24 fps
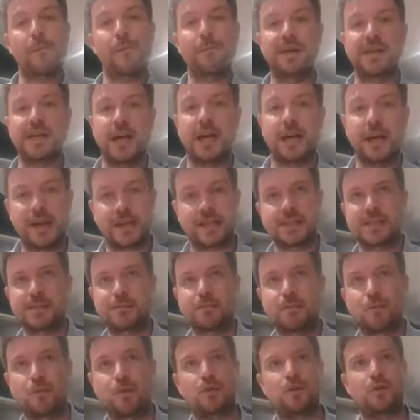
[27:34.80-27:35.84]
My directors
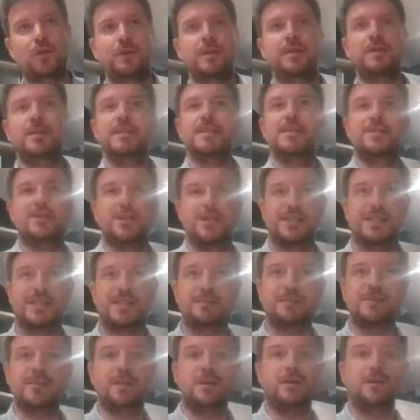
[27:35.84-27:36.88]
are more
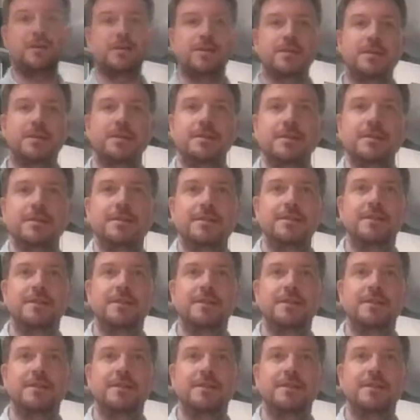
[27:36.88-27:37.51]
interested in my dogs than